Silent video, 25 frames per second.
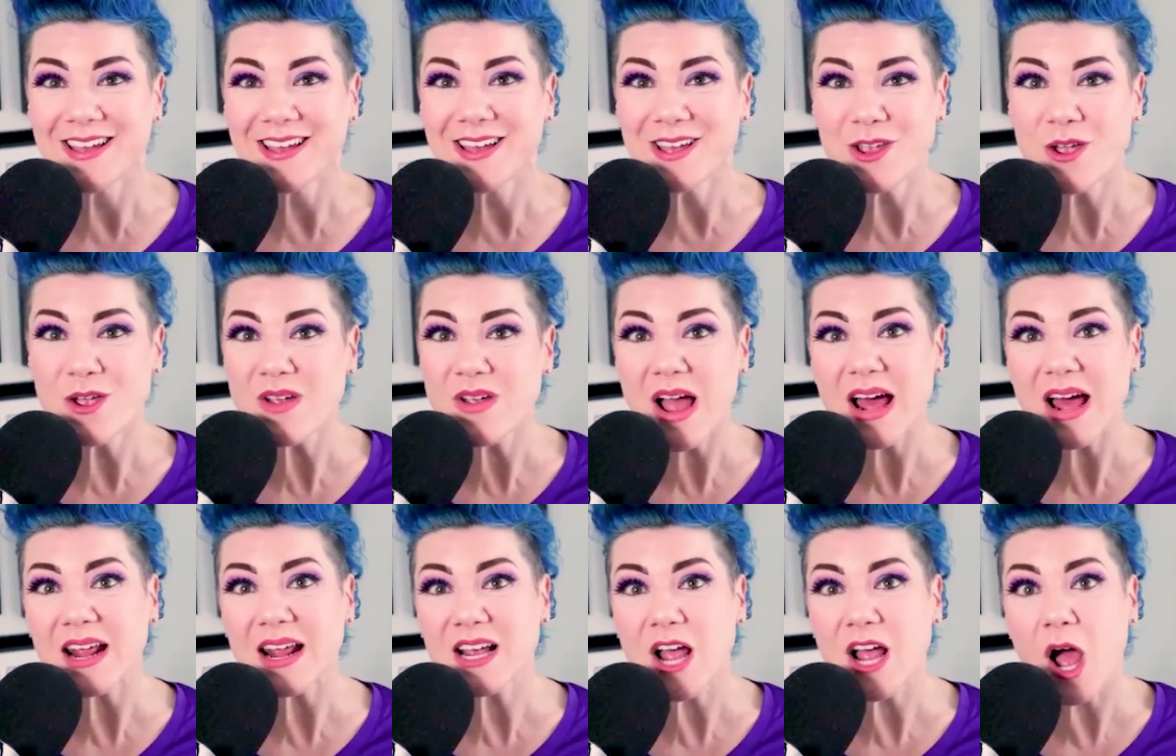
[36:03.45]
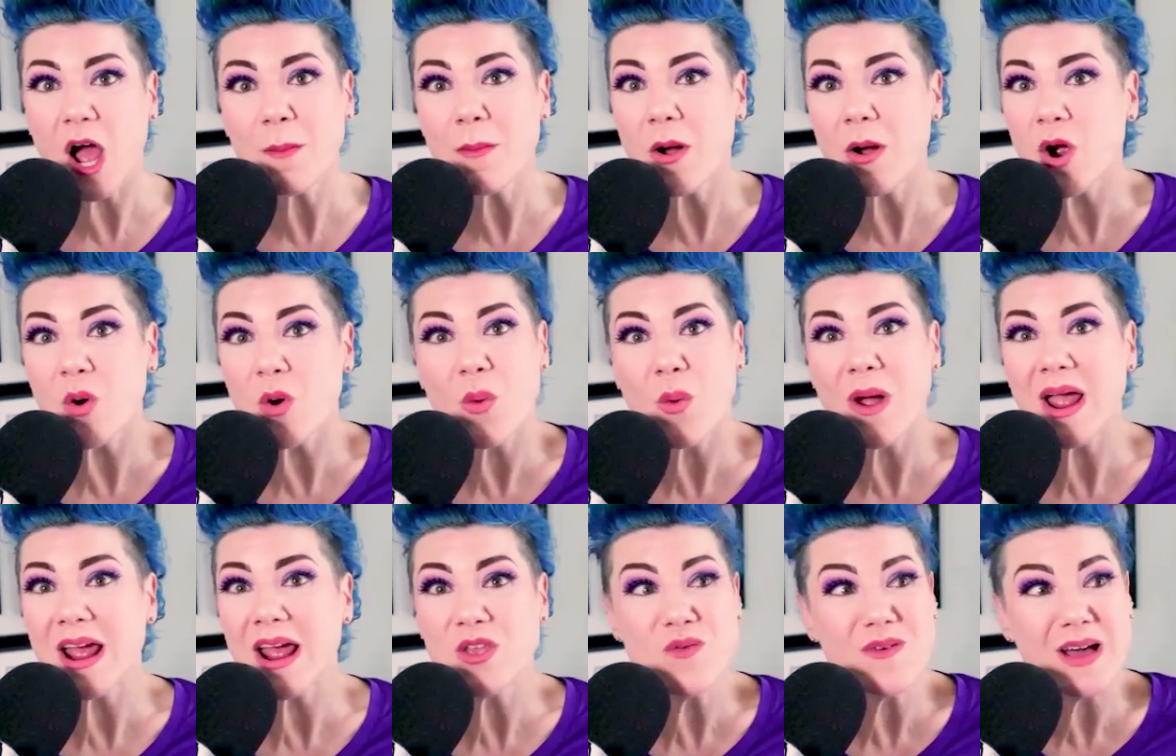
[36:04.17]
You've got to come our
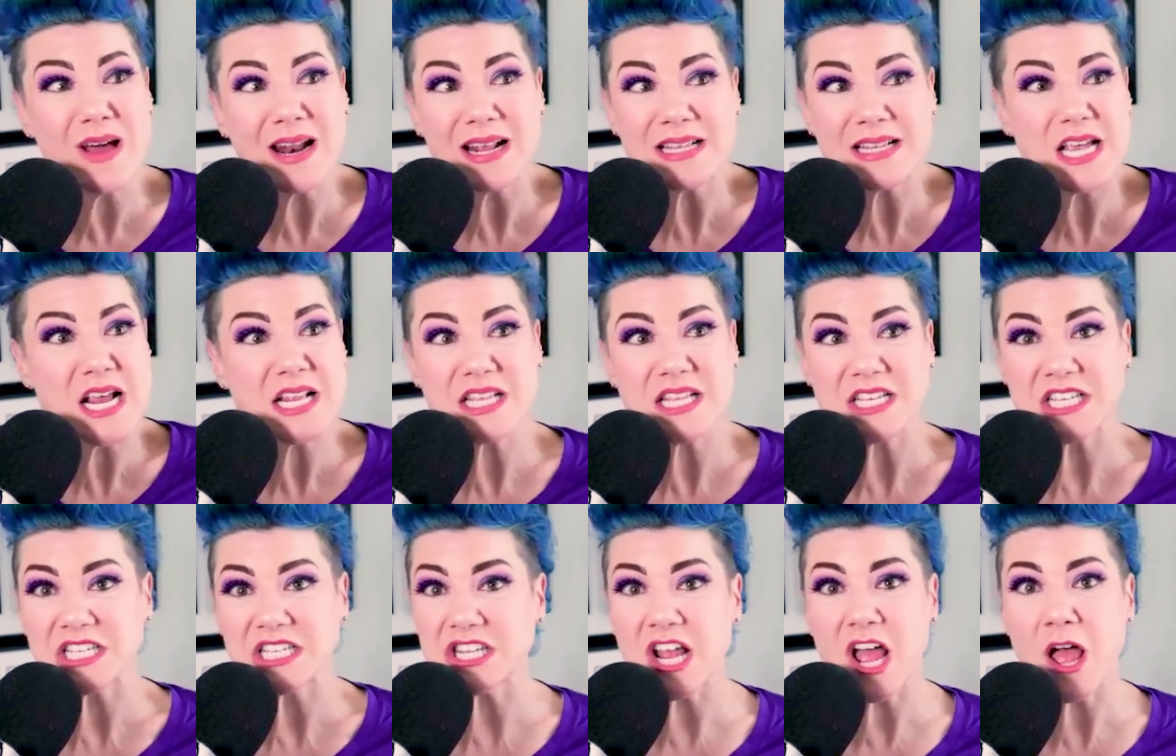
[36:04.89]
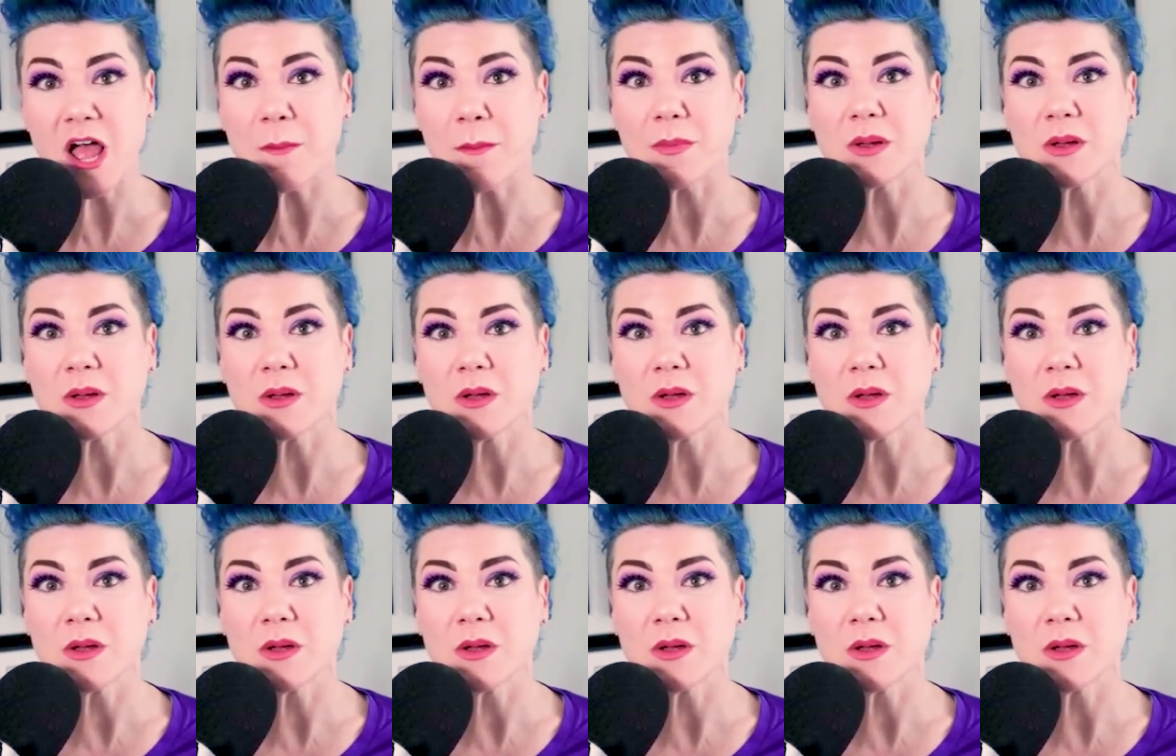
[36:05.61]
way. You've got to take the step.